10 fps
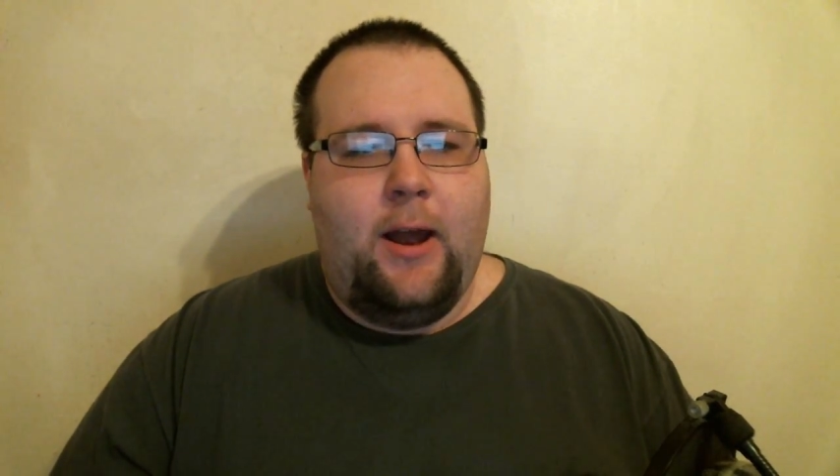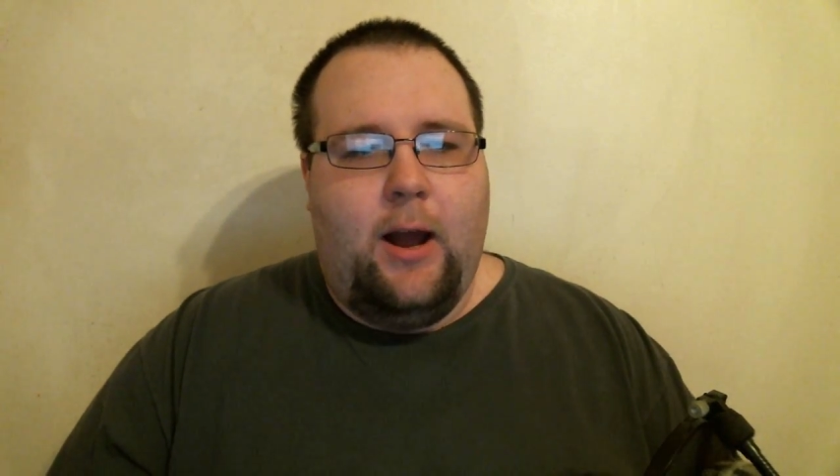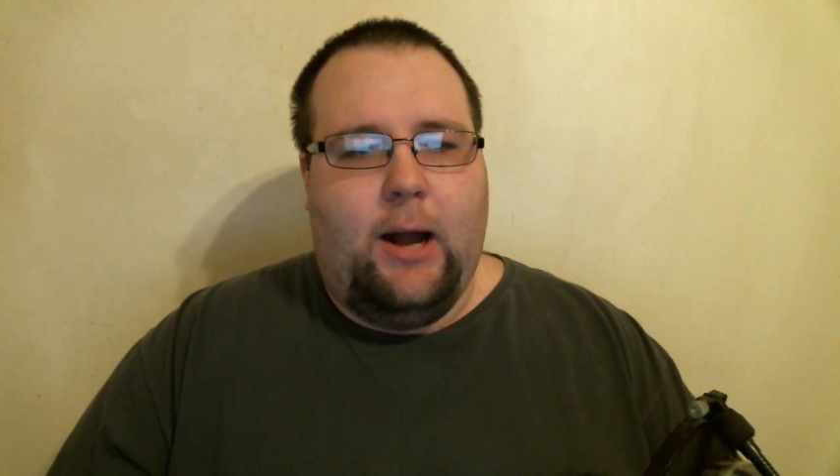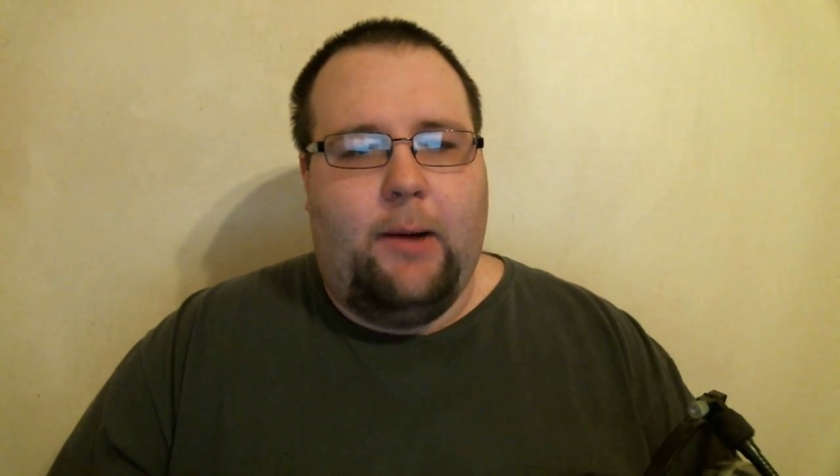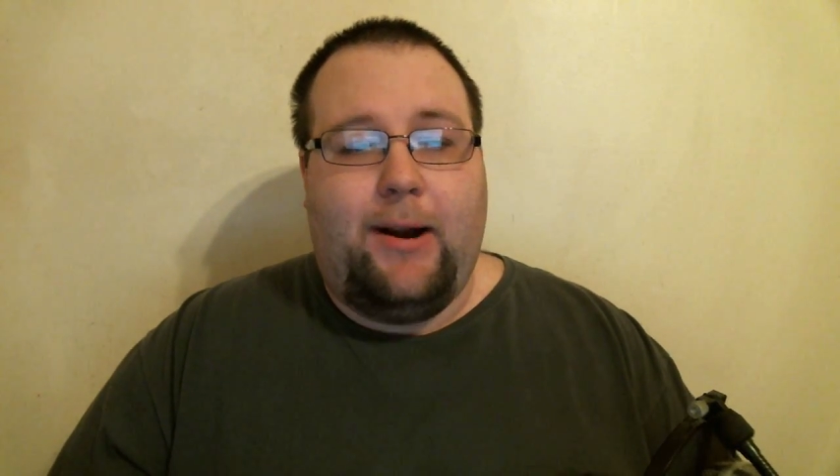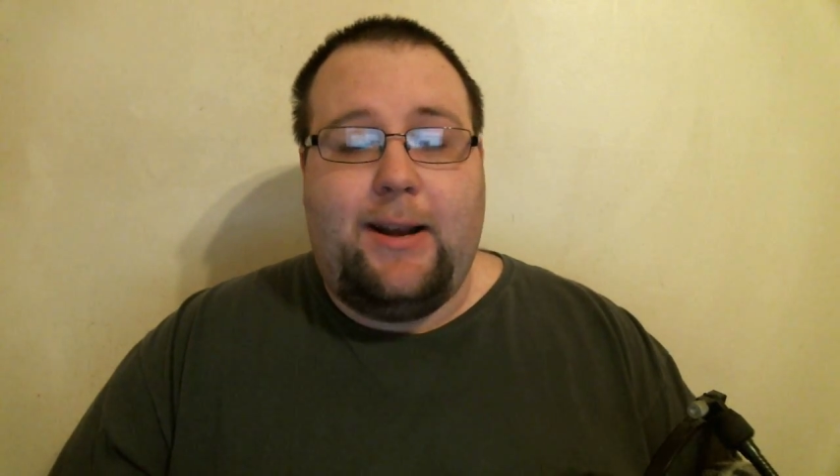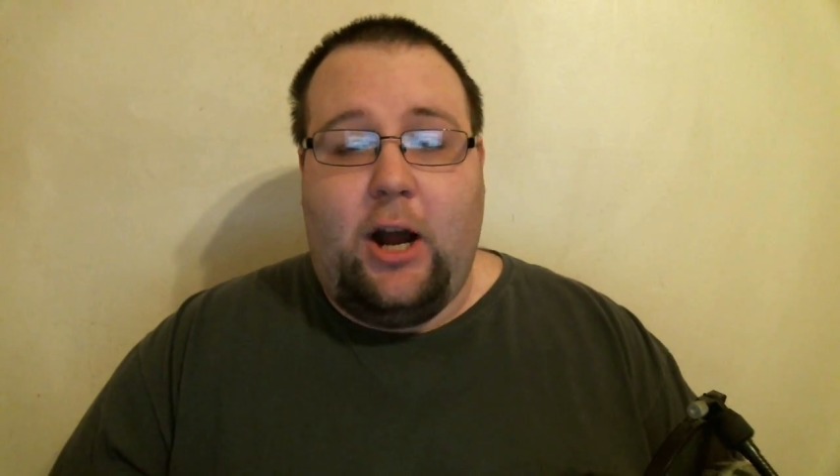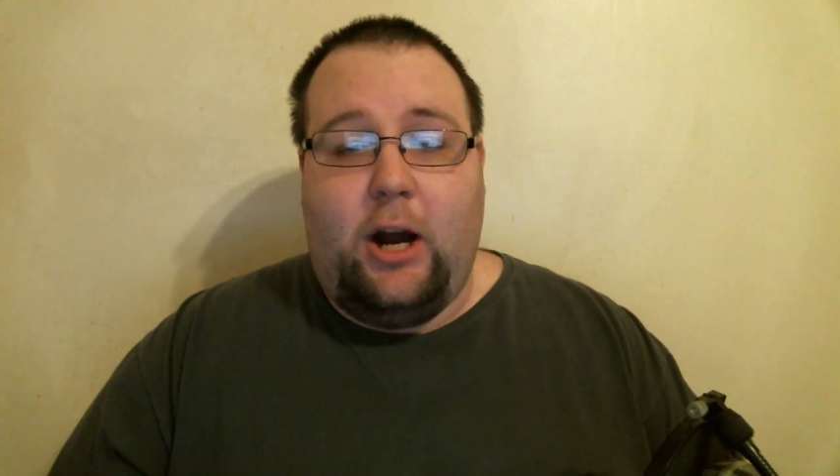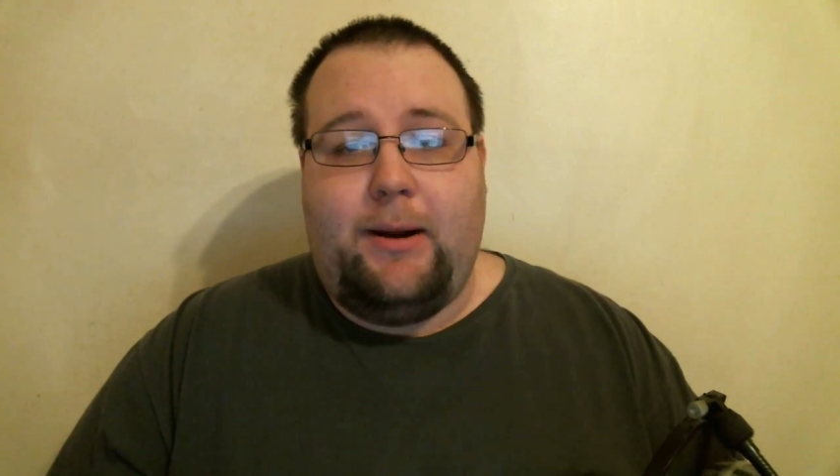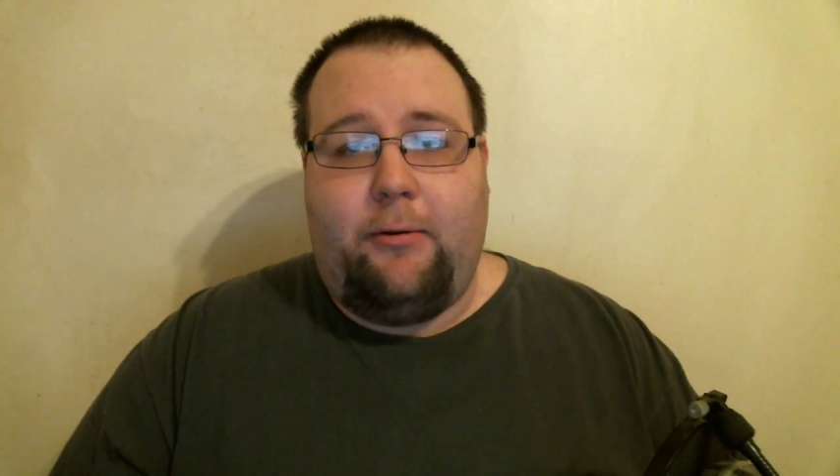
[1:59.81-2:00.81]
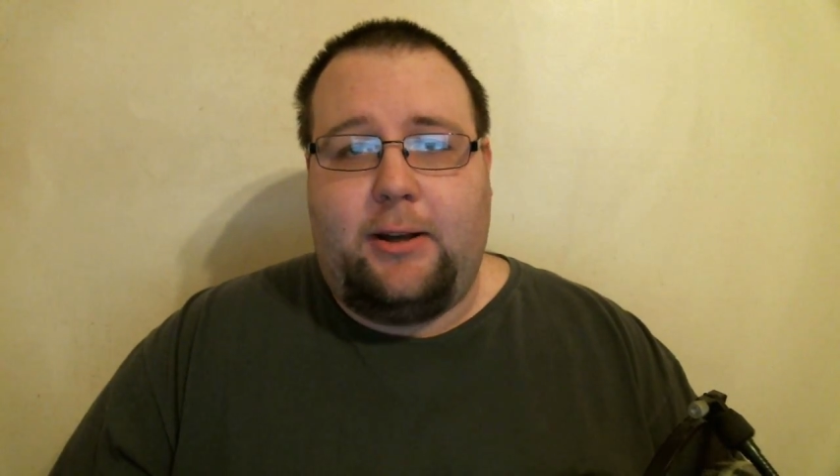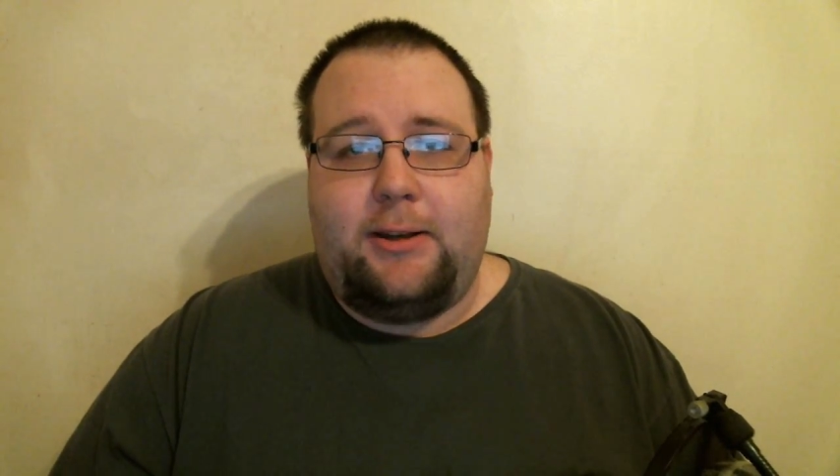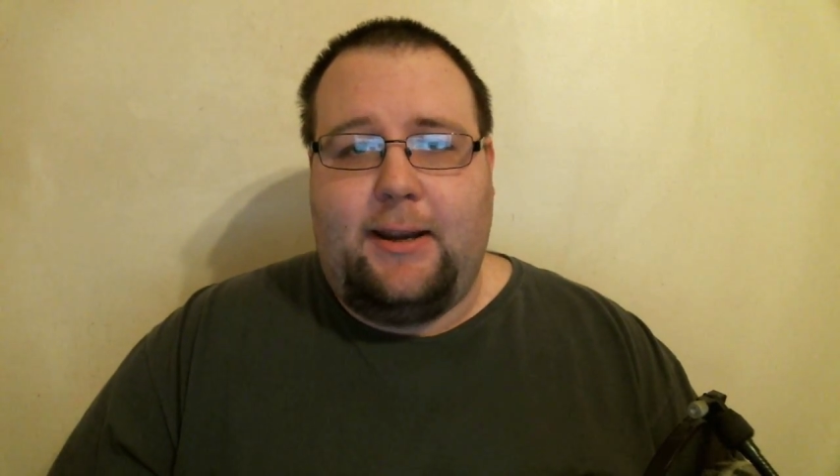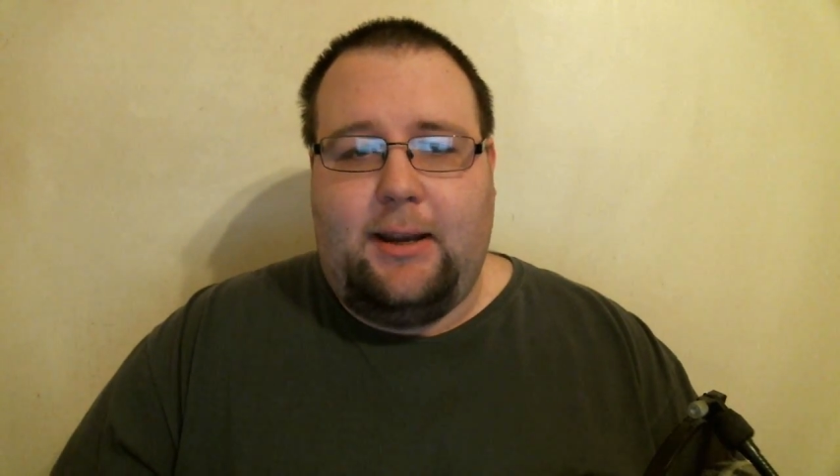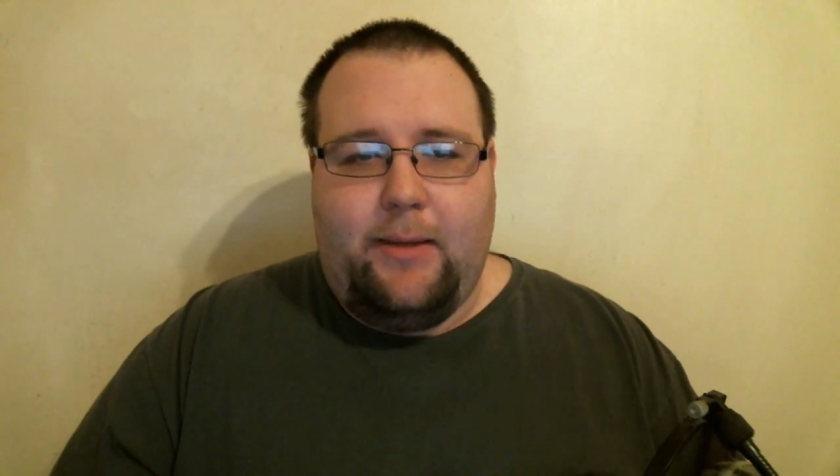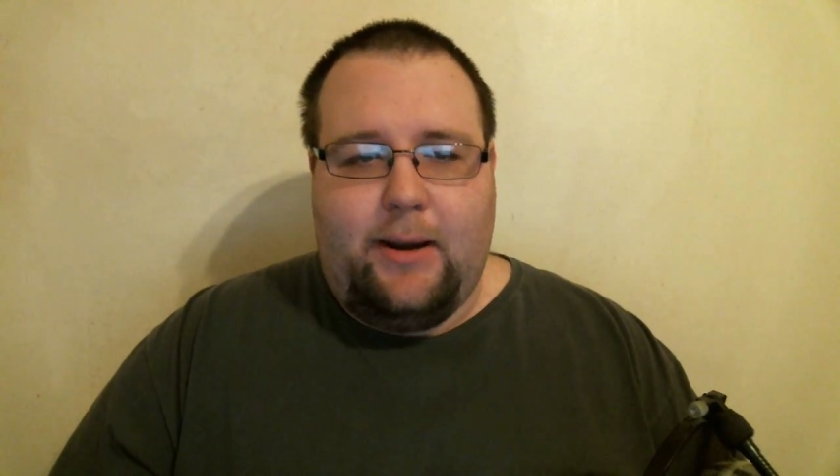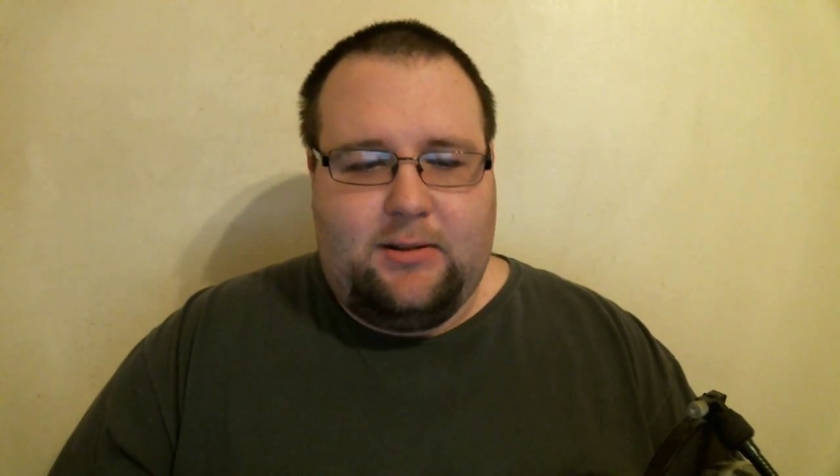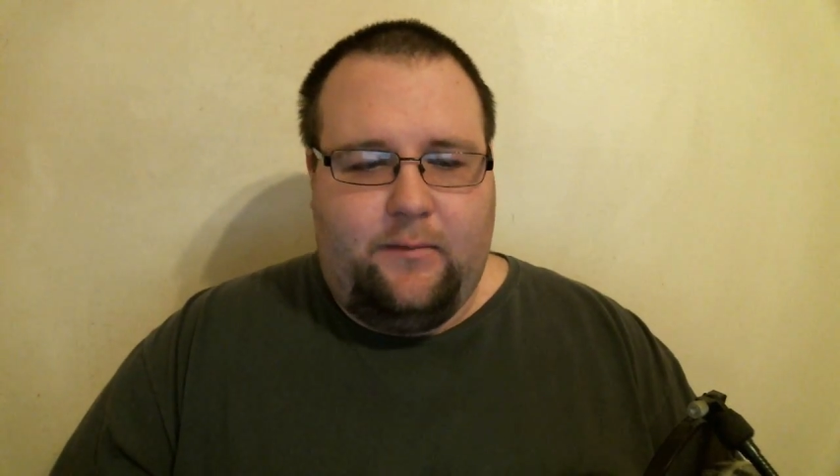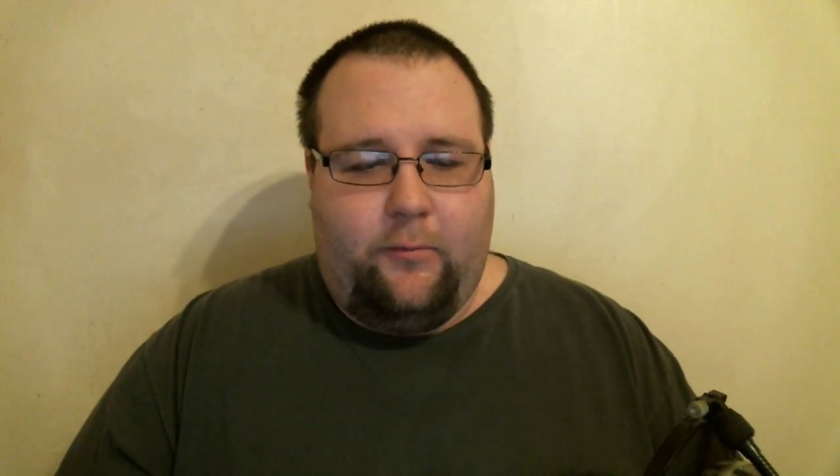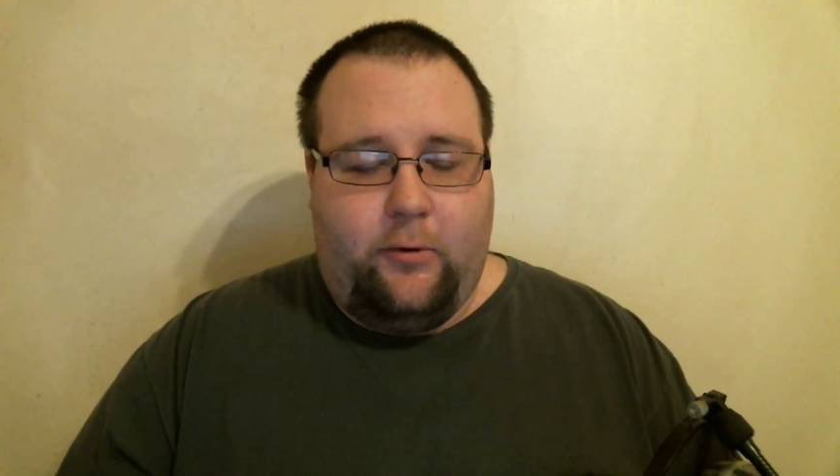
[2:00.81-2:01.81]
Right now, I'm not really taking
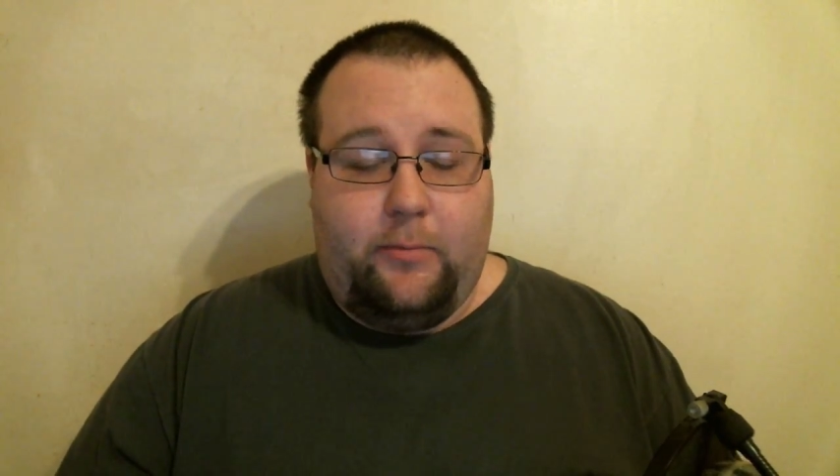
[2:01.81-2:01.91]
medicine for it